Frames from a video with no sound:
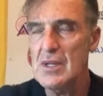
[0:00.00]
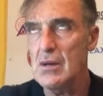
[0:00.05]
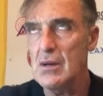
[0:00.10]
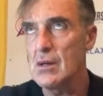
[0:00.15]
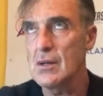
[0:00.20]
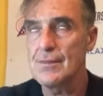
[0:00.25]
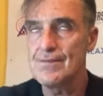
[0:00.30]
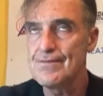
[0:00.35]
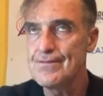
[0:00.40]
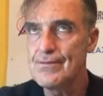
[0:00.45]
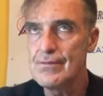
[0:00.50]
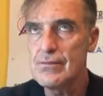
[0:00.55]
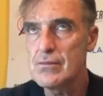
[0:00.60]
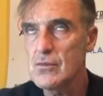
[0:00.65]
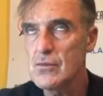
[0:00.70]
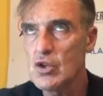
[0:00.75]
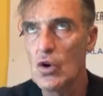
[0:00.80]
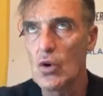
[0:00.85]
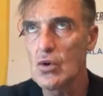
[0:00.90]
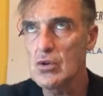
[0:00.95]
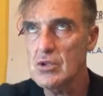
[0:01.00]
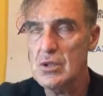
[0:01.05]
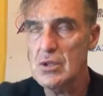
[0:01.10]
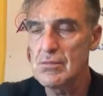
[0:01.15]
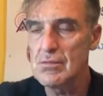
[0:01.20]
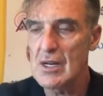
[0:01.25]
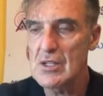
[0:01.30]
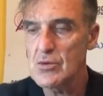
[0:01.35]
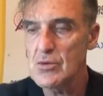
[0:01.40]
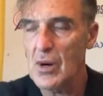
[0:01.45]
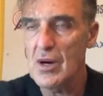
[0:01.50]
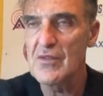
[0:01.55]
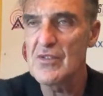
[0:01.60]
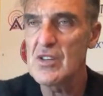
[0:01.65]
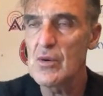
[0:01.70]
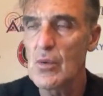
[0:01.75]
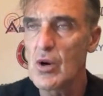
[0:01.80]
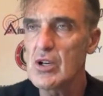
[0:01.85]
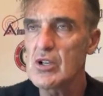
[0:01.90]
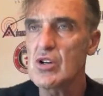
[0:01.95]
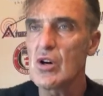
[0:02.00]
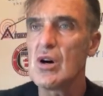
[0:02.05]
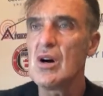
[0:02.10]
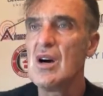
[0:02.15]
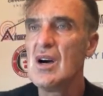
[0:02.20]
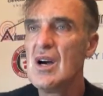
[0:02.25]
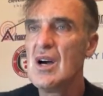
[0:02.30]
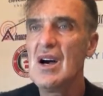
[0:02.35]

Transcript: or coaching, whatever you want to call it?